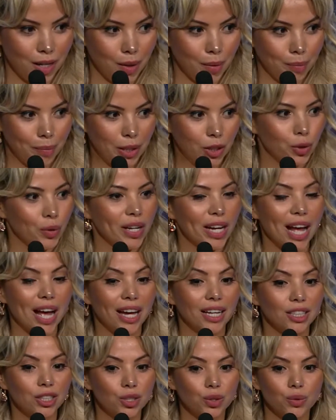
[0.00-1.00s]
Between
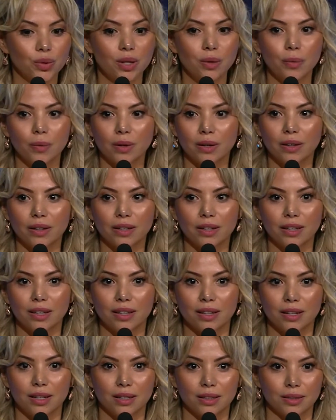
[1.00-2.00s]
high school and work,
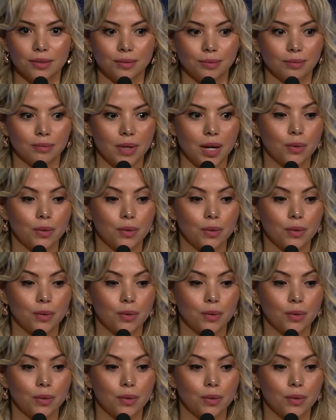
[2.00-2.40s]
I